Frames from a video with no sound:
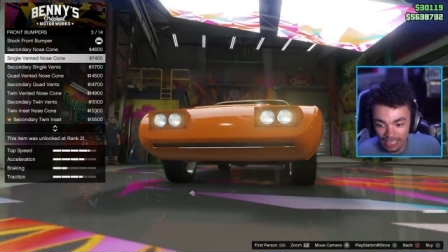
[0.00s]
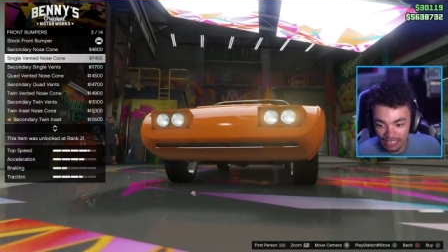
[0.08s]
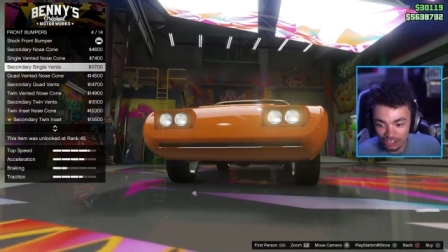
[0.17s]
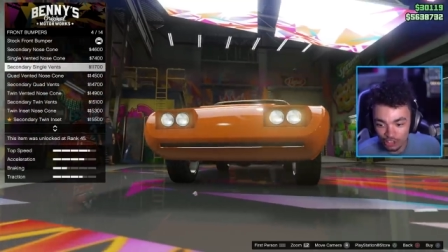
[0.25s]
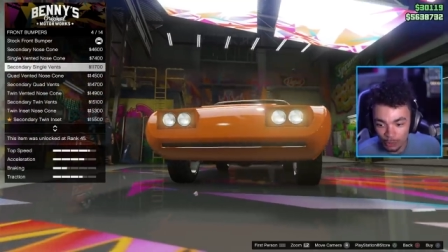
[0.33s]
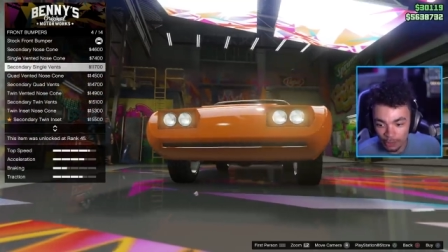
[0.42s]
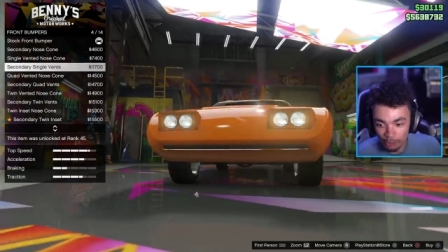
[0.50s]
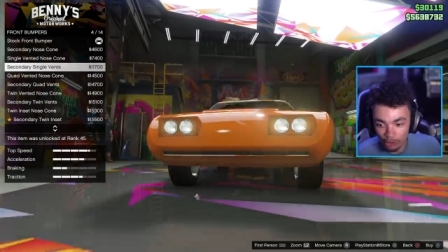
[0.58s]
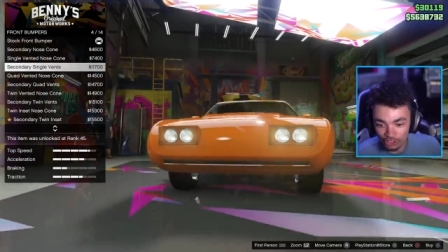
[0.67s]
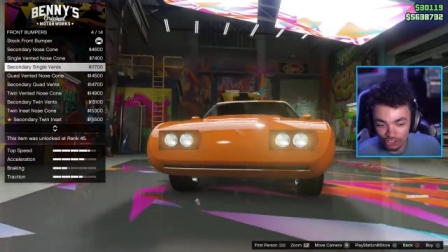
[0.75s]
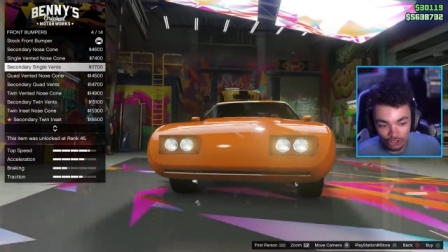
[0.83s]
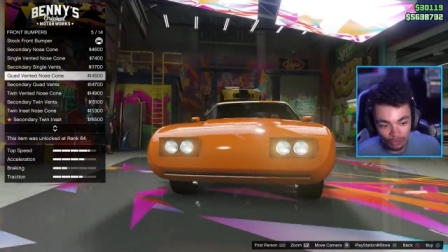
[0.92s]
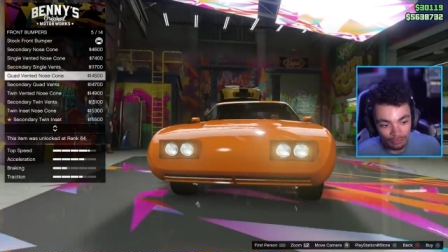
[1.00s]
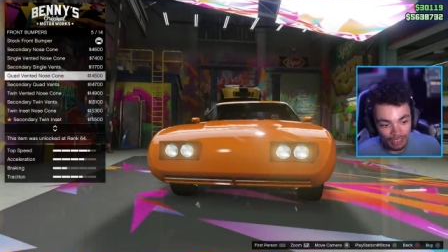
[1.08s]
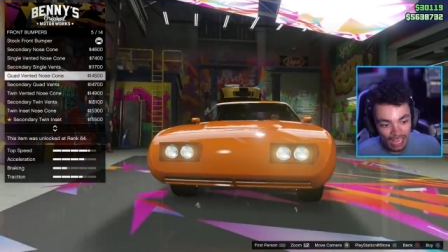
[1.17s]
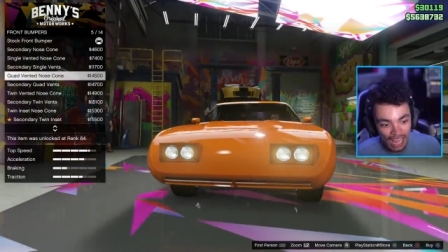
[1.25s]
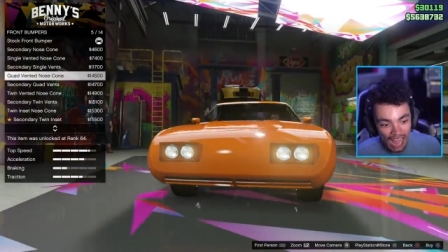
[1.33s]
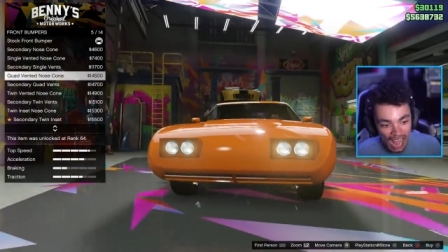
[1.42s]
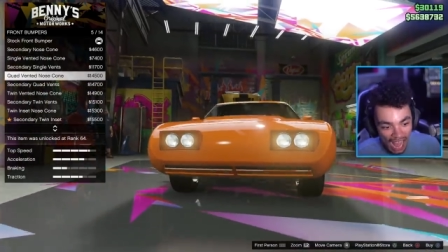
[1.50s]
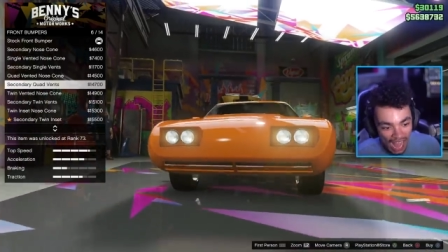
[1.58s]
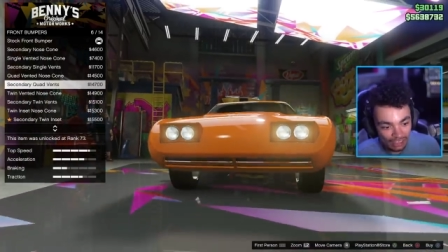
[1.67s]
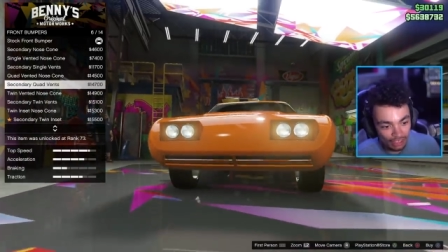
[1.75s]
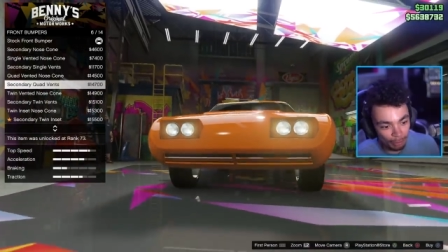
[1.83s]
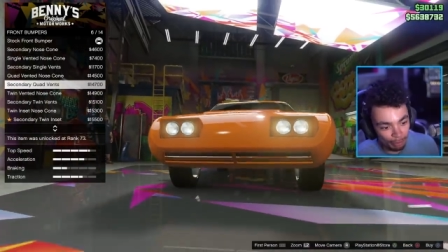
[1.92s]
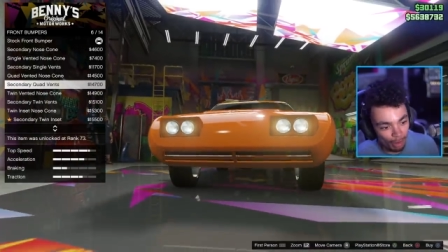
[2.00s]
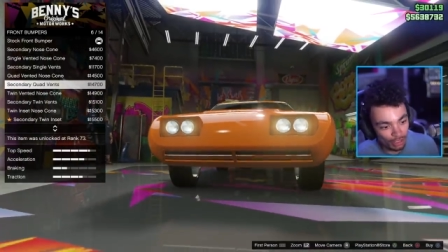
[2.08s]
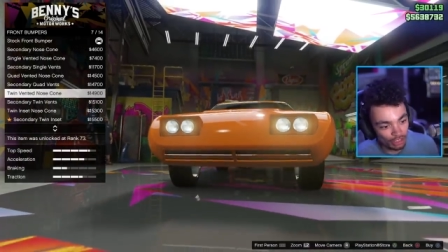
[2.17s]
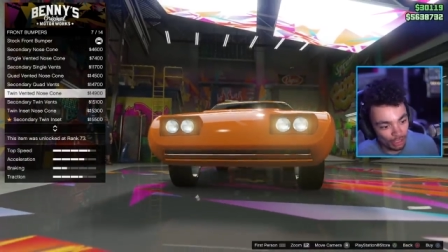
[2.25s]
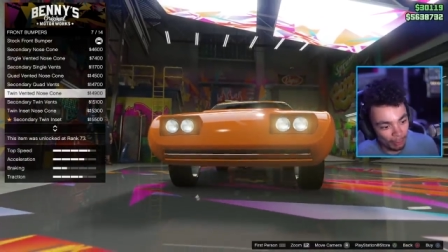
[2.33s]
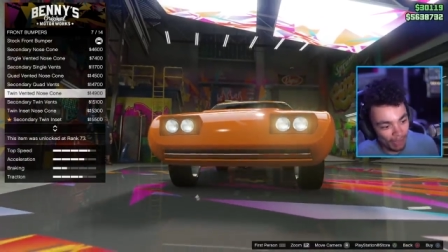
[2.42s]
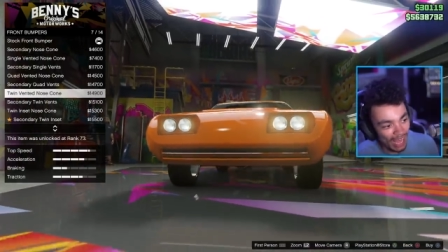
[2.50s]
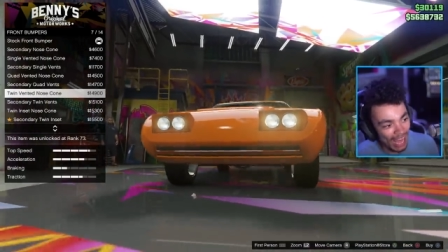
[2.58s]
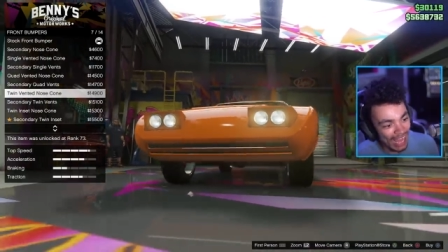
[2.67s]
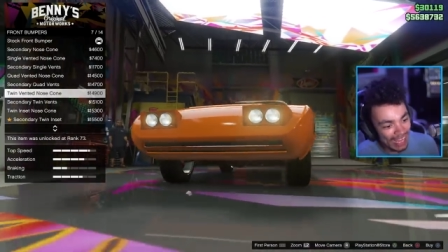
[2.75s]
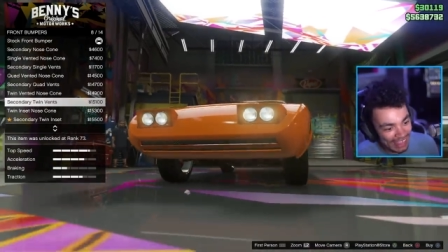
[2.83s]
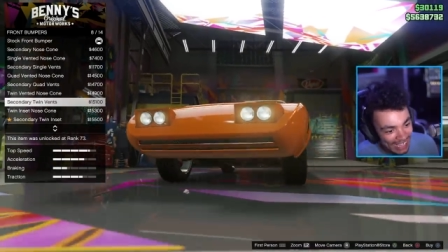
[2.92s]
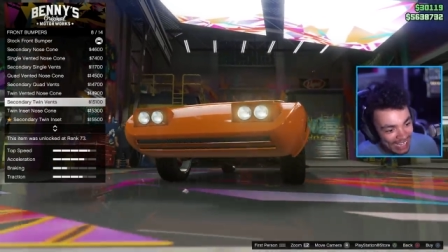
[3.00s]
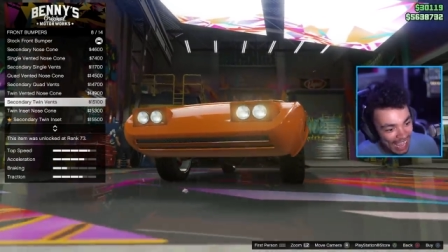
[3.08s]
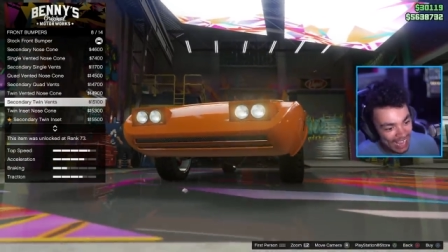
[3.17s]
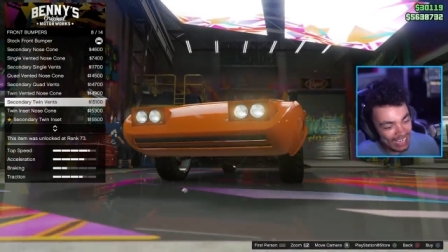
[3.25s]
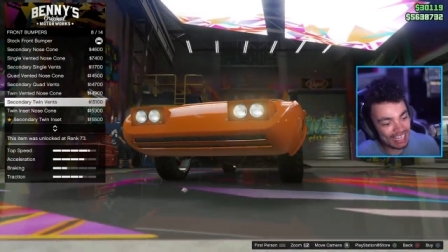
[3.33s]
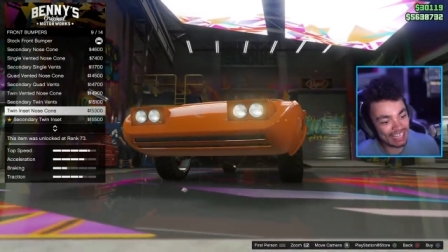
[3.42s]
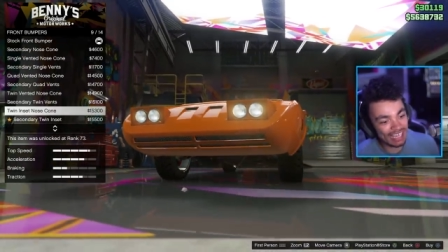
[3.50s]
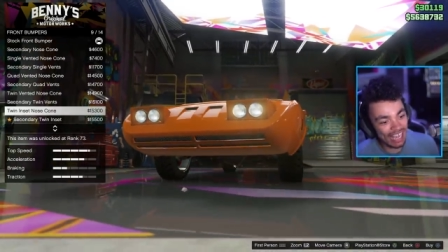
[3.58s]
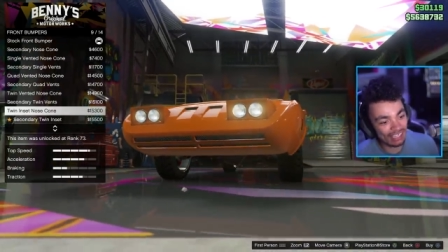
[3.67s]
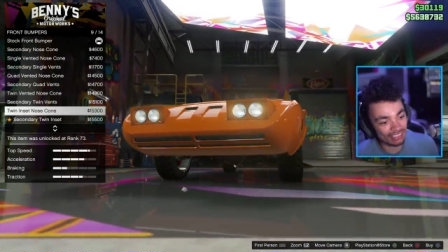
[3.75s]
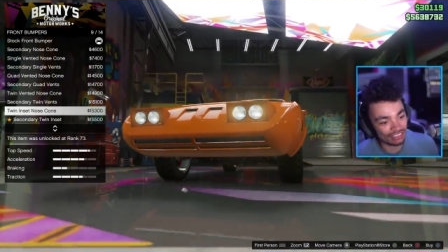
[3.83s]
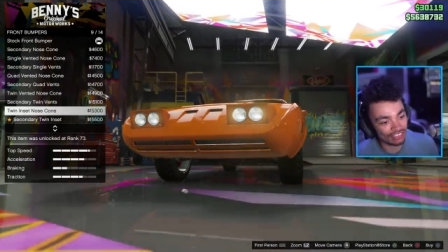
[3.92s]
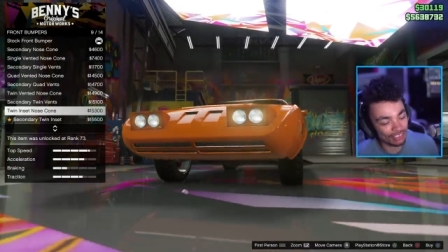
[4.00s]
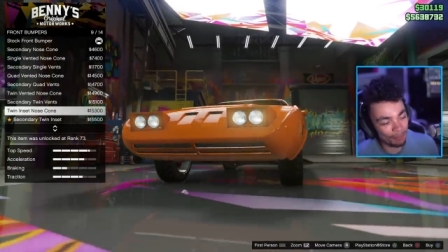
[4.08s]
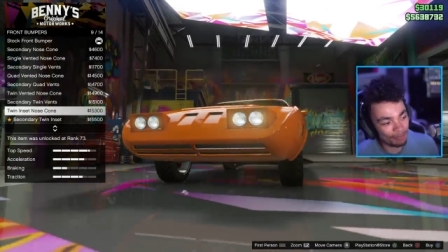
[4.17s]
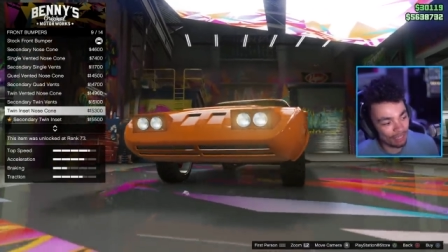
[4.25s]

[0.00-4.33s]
it's doing more stuff at the bottom than anything else.